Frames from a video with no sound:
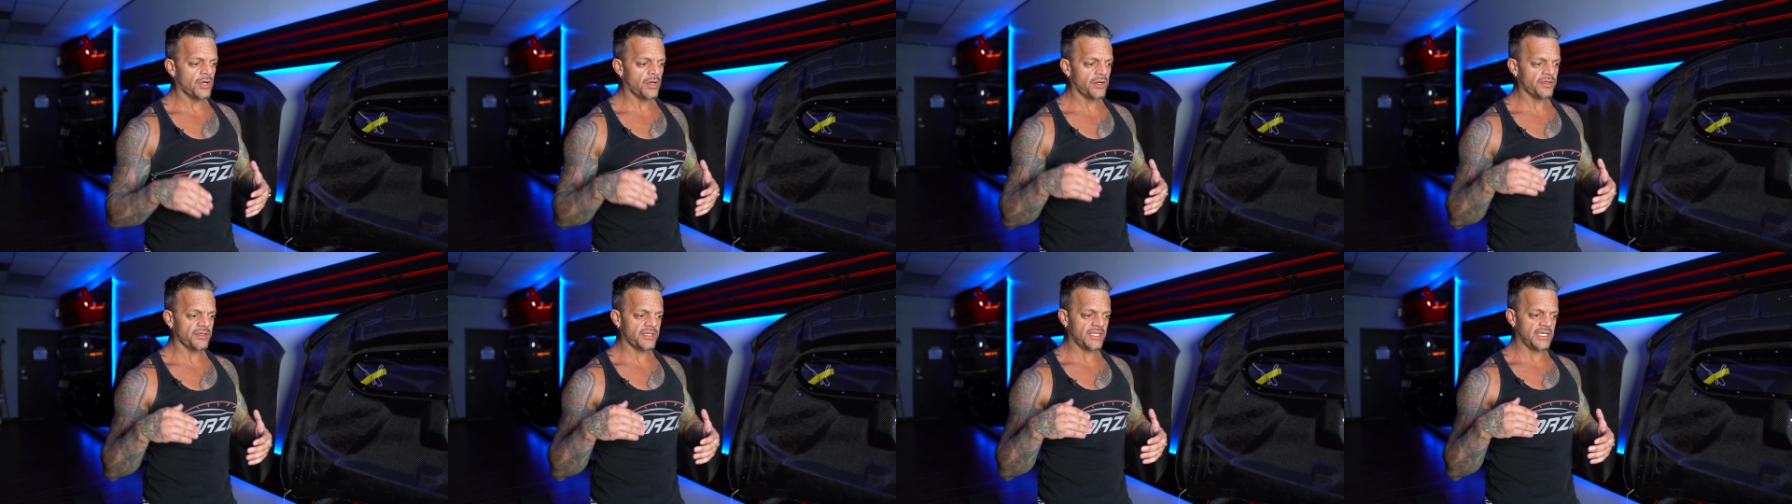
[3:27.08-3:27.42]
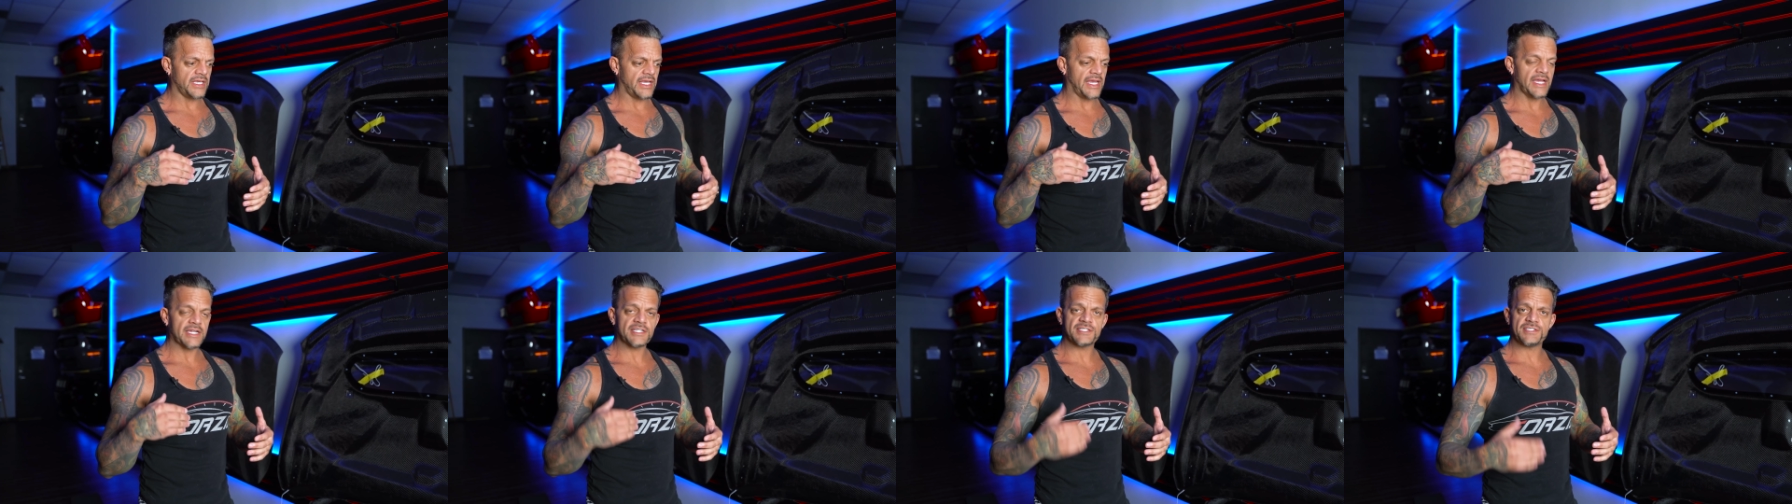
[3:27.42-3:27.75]
On
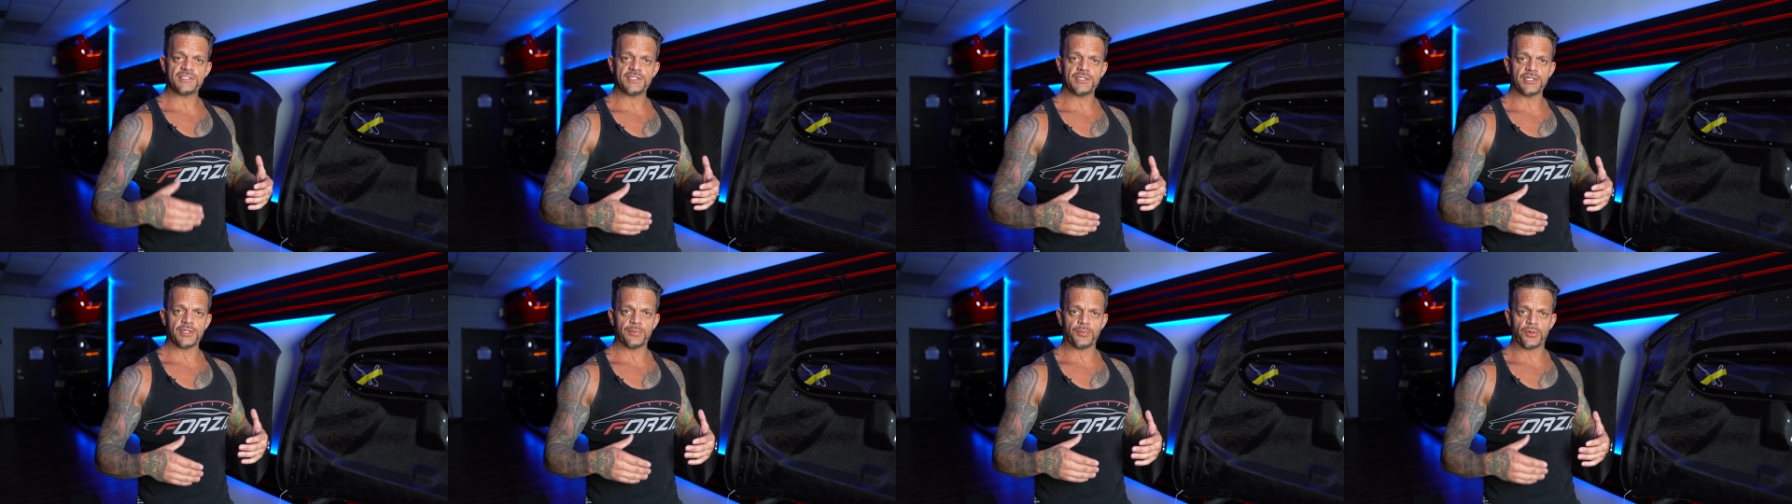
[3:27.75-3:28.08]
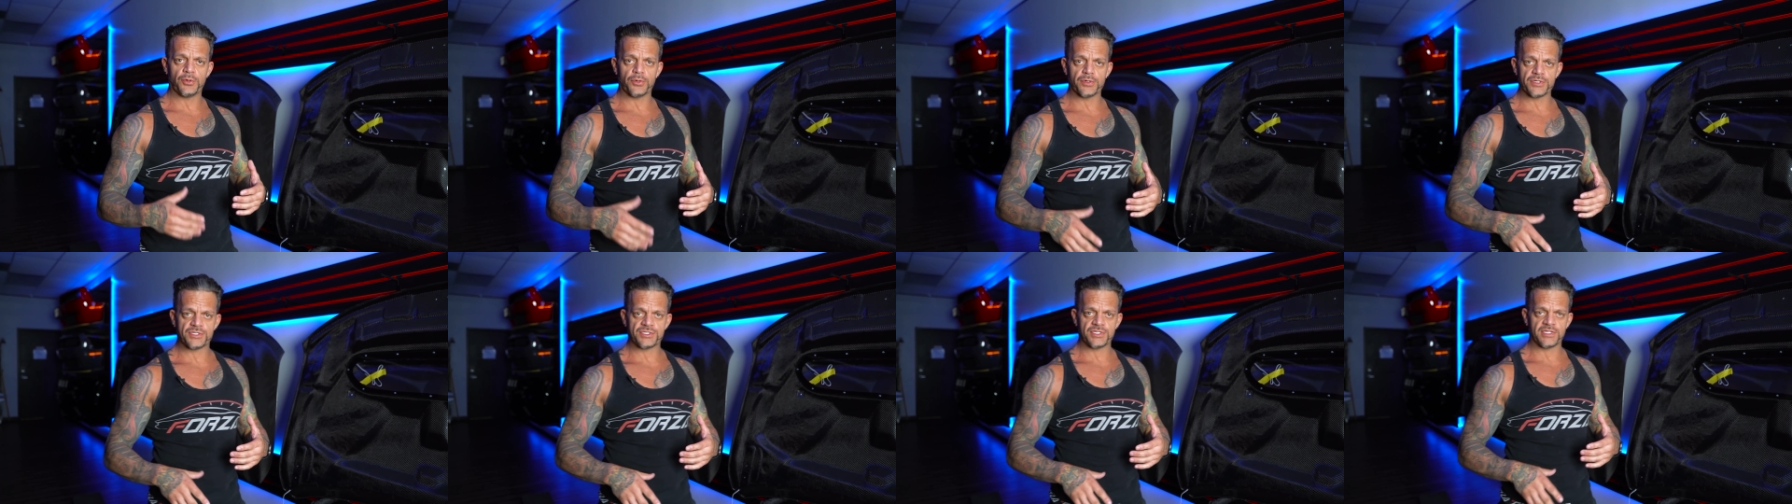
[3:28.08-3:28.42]
the exterior
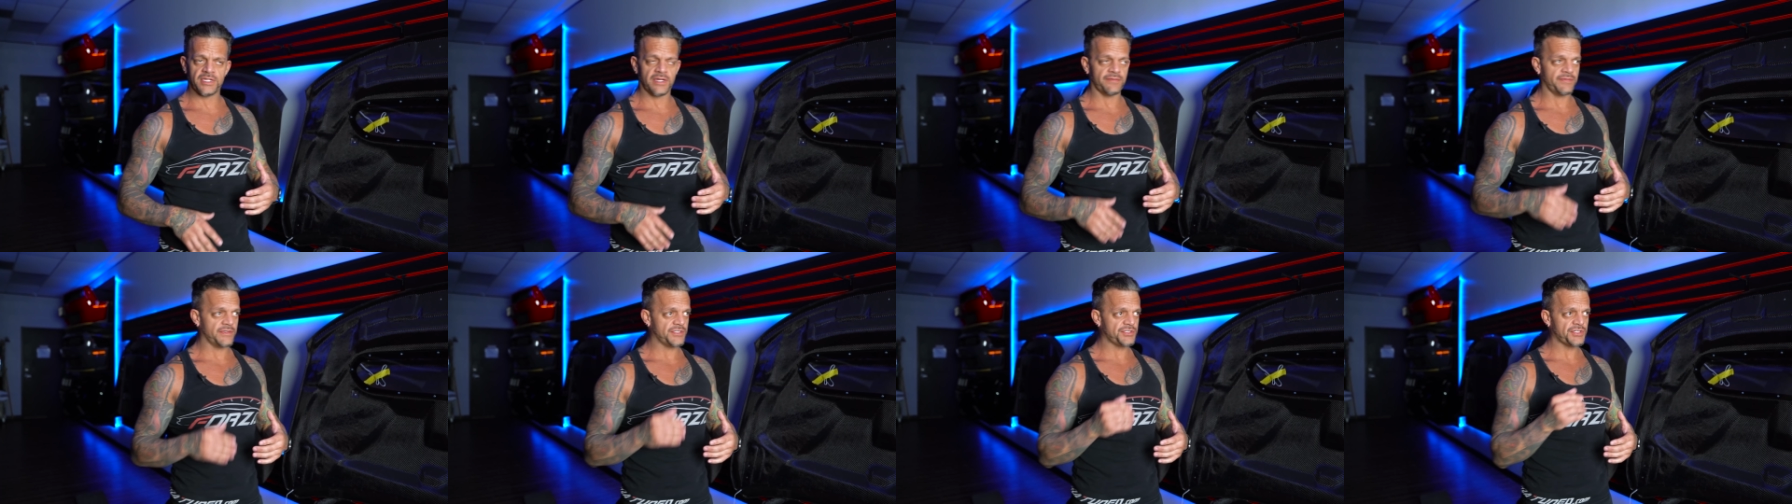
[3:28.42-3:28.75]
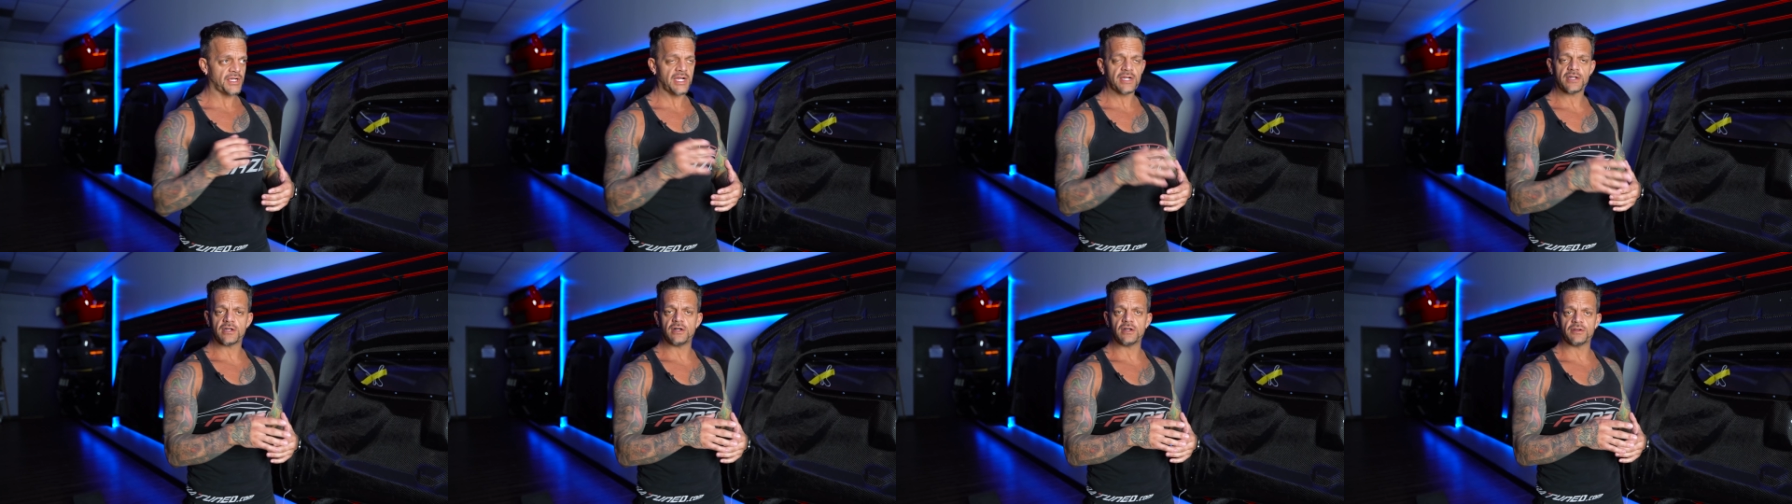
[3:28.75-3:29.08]
portion of the
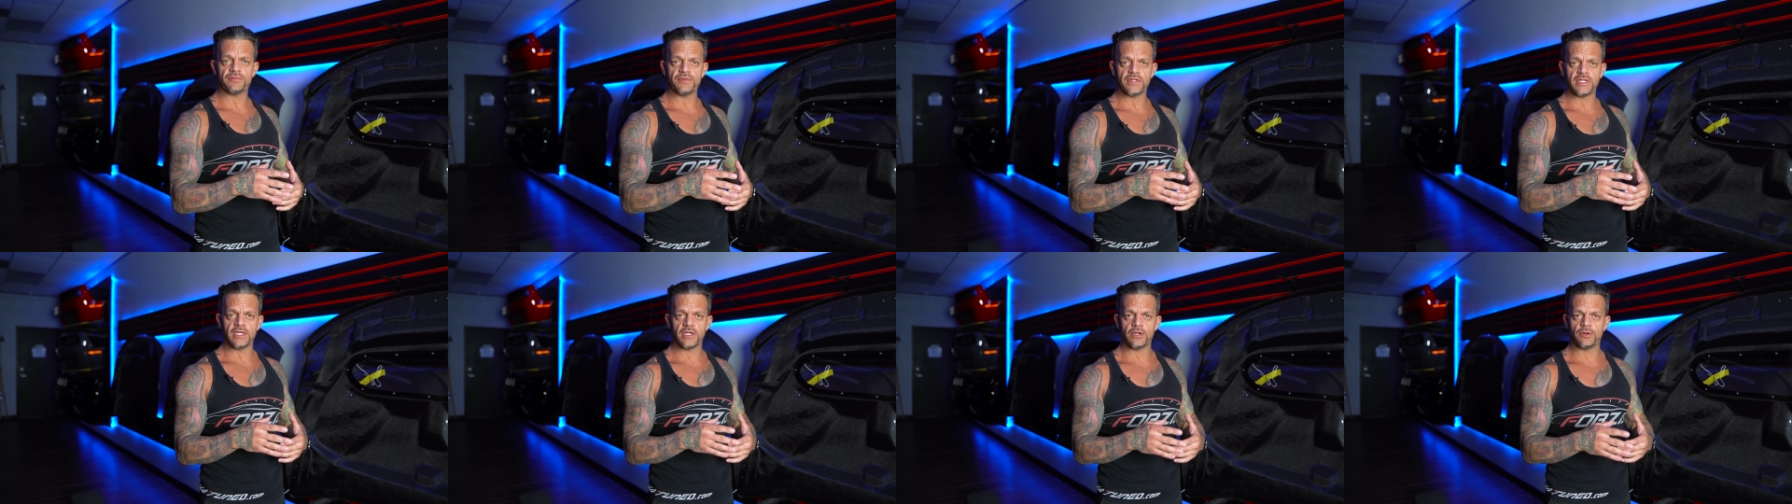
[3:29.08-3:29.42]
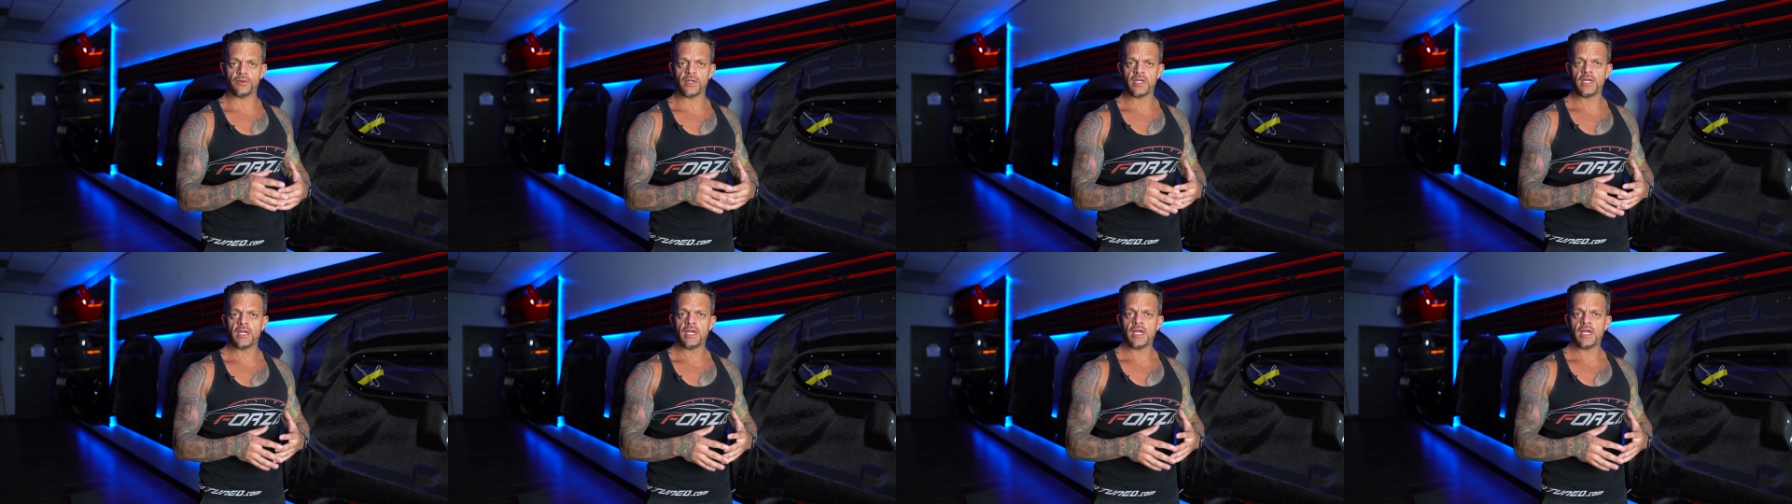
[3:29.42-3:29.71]
Trackhawk video,